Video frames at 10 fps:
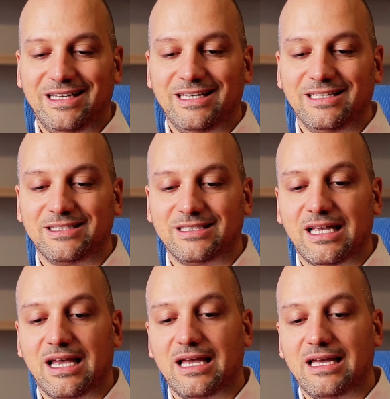
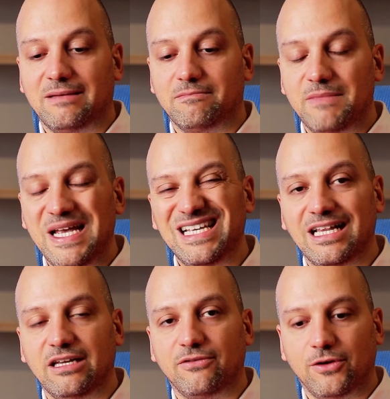is
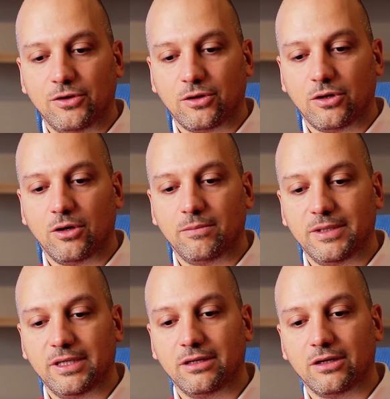basically a
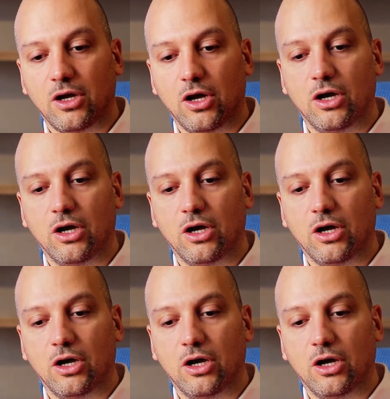photocopy